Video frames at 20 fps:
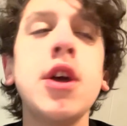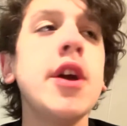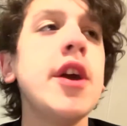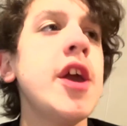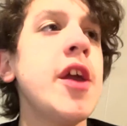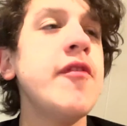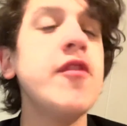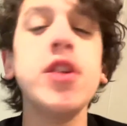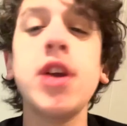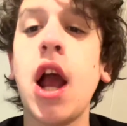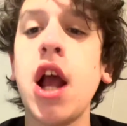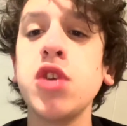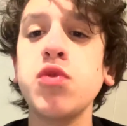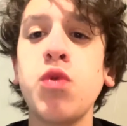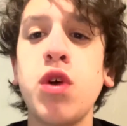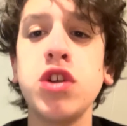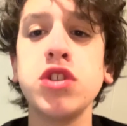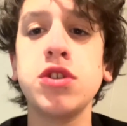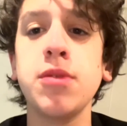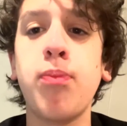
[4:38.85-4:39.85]
If you guys
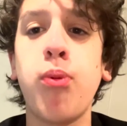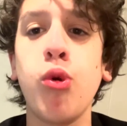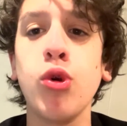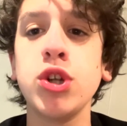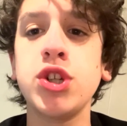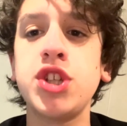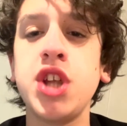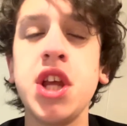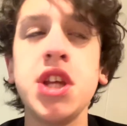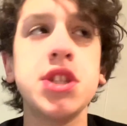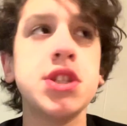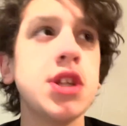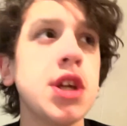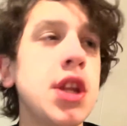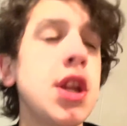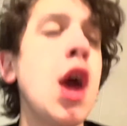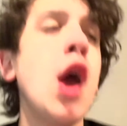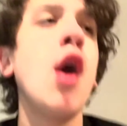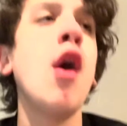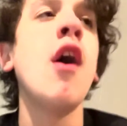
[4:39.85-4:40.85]
want to support
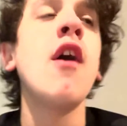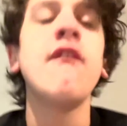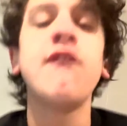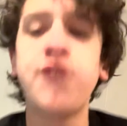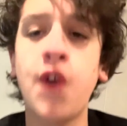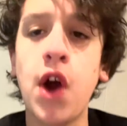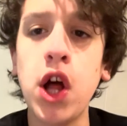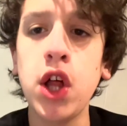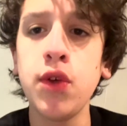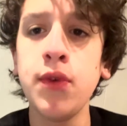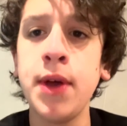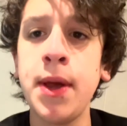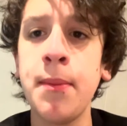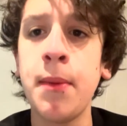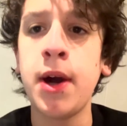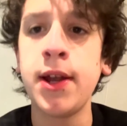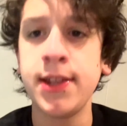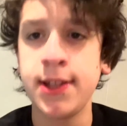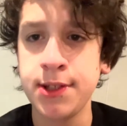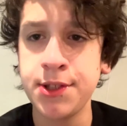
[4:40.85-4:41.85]
Jason, follow him
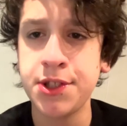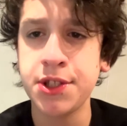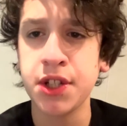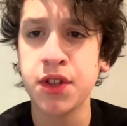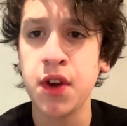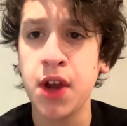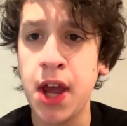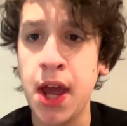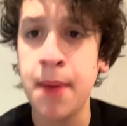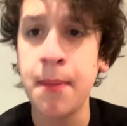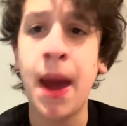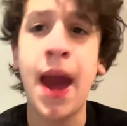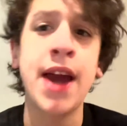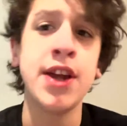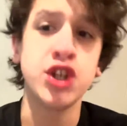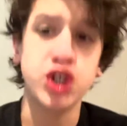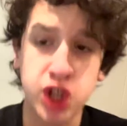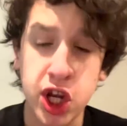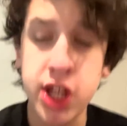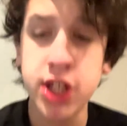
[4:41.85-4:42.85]
on Instagram
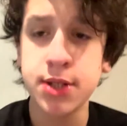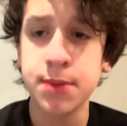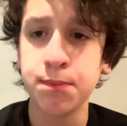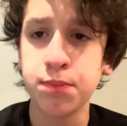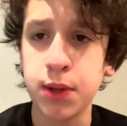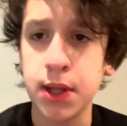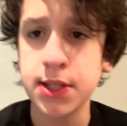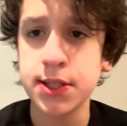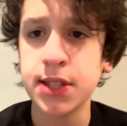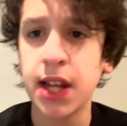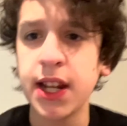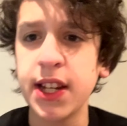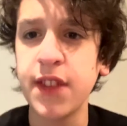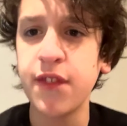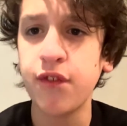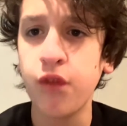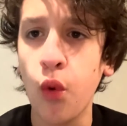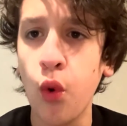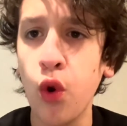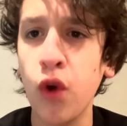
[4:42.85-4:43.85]
at
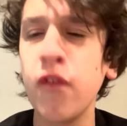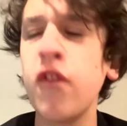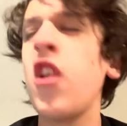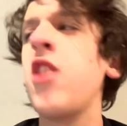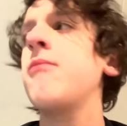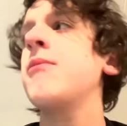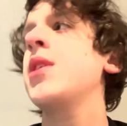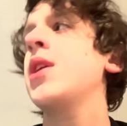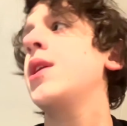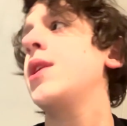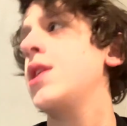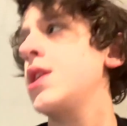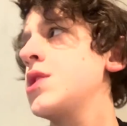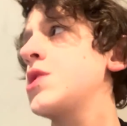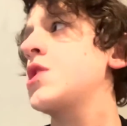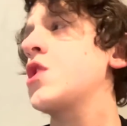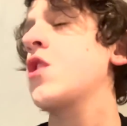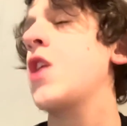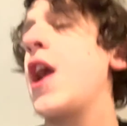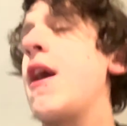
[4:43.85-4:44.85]
JasonPlus94. Follow me on
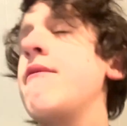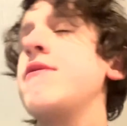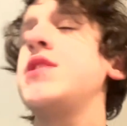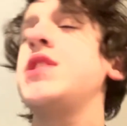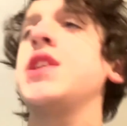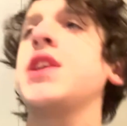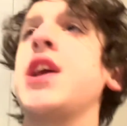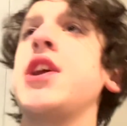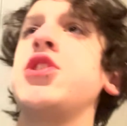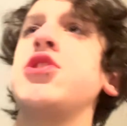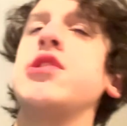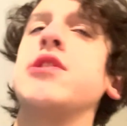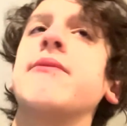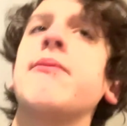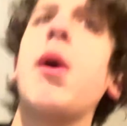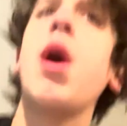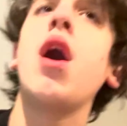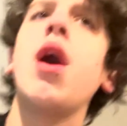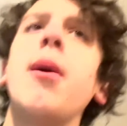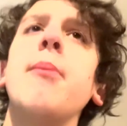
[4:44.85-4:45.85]
Instagram at
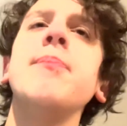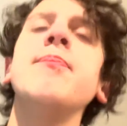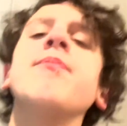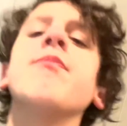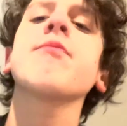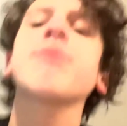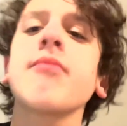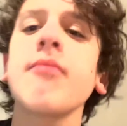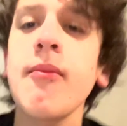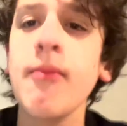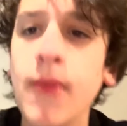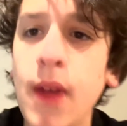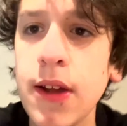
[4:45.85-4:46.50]
TKGTheBomb.